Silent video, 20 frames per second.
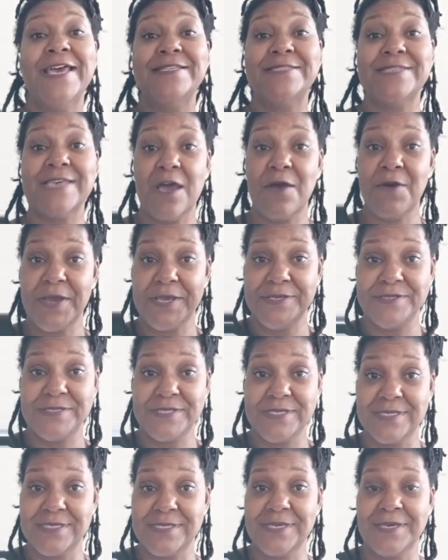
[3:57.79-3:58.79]
That's how I
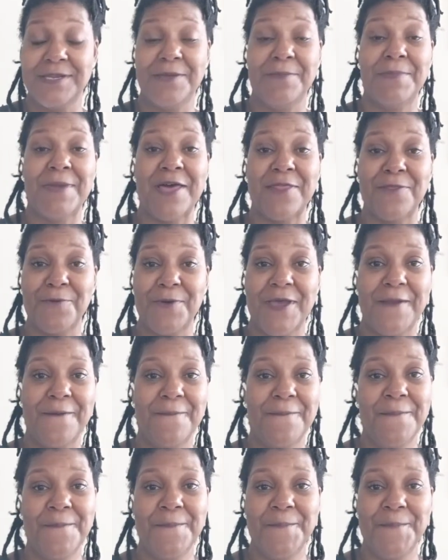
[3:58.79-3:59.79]
used to study, by the
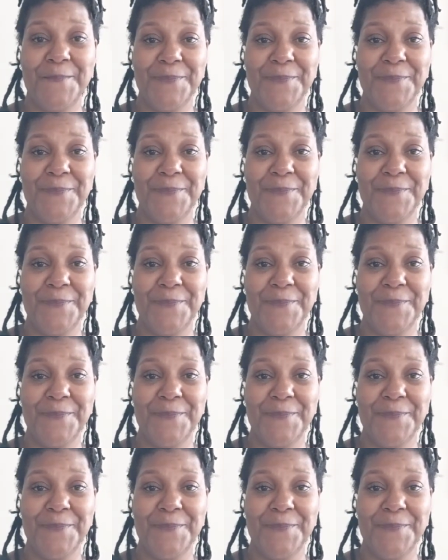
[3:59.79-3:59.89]
way.